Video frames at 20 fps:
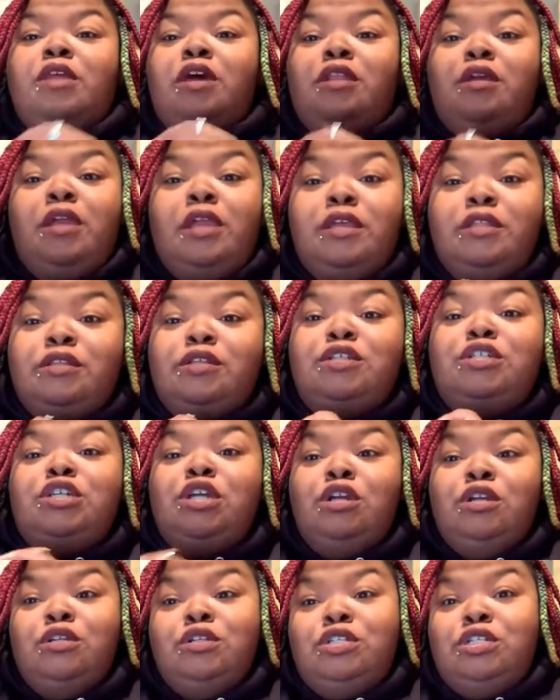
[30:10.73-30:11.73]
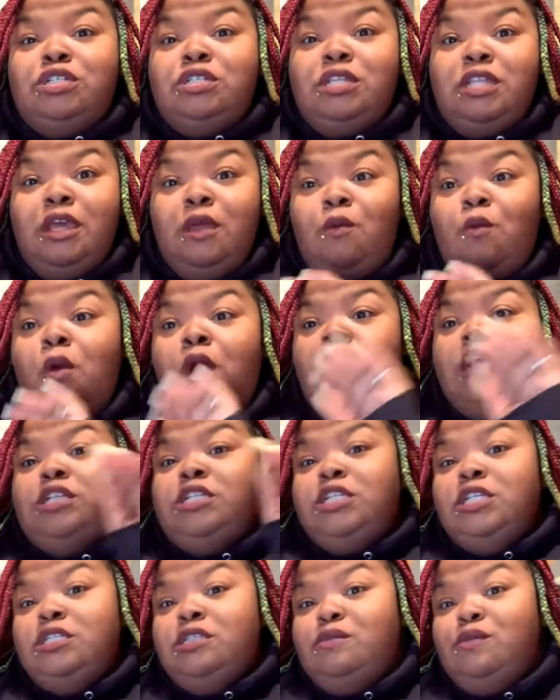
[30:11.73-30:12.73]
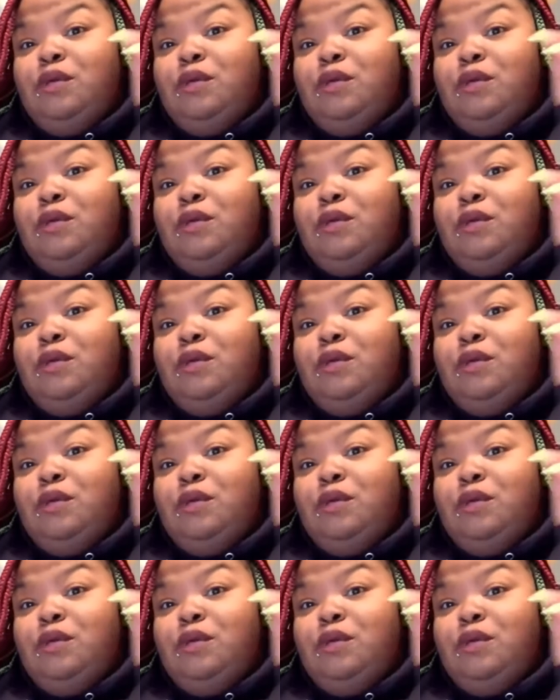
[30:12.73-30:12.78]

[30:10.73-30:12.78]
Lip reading: that are in the church that watch this,